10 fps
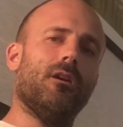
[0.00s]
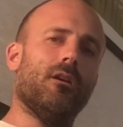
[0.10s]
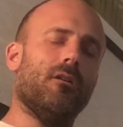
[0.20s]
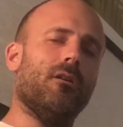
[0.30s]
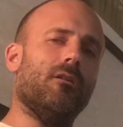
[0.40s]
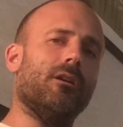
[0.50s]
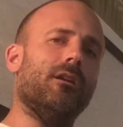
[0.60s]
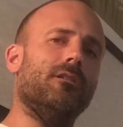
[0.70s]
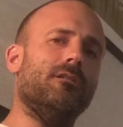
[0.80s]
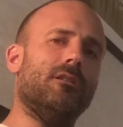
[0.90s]
I'll get
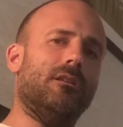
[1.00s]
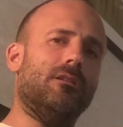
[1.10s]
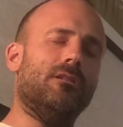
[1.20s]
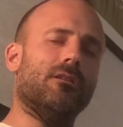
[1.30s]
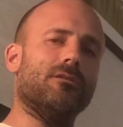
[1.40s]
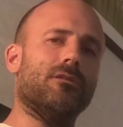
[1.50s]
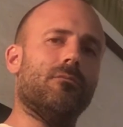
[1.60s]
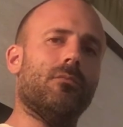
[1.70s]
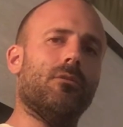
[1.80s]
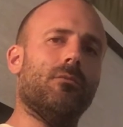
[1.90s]
into details in
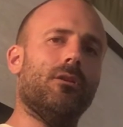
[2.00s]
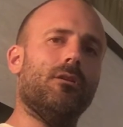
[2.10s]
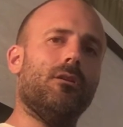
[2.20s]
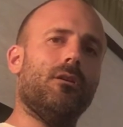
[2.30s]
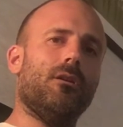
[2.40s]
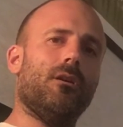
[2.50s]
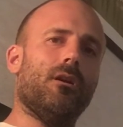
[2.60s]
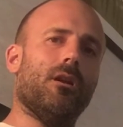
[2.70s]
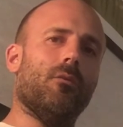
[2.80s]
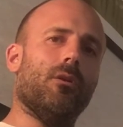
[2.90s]
a moment.
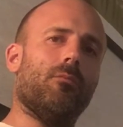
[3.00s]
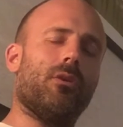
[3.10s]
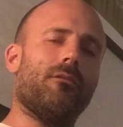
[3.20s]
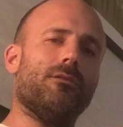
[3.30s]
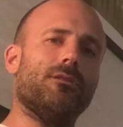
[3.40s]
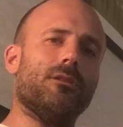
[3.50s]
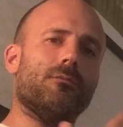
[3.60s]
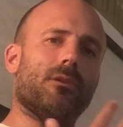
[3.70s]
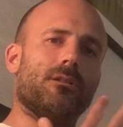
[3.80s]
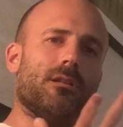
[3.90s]
And I want to preface this
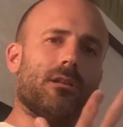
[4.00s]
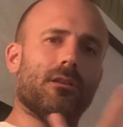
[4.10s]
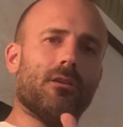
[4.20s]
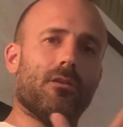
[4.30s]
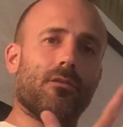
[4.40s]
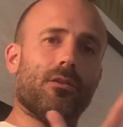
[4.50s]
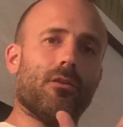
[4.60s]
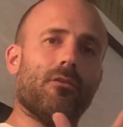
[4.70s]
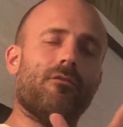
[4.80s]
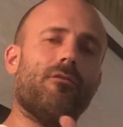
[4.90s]
by saying that there
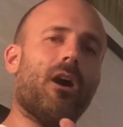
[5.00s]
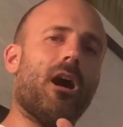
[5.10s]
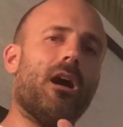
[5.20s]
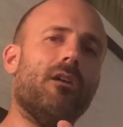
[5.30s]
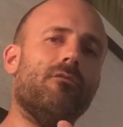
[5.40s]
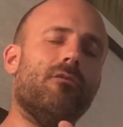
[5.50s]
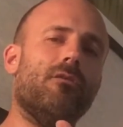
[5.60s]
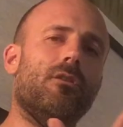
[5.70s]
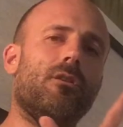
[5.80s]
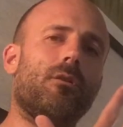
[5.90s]
are five
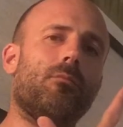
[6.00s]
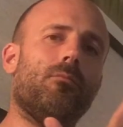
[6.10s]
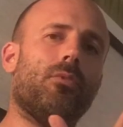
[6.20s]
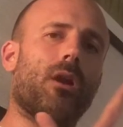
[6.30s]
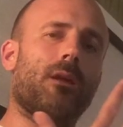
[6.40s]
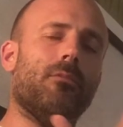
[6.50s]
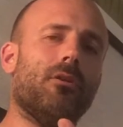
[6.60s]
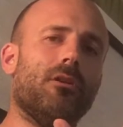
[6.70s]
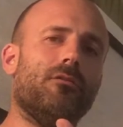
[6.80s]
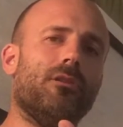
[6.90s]

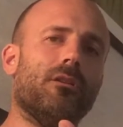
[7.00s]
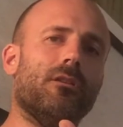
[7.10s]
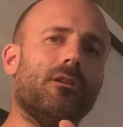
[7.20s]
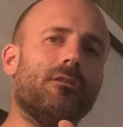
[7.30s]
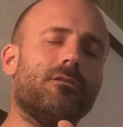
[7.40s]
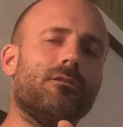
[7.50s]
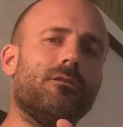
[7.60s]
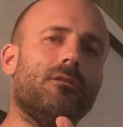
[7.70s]
primary feelings.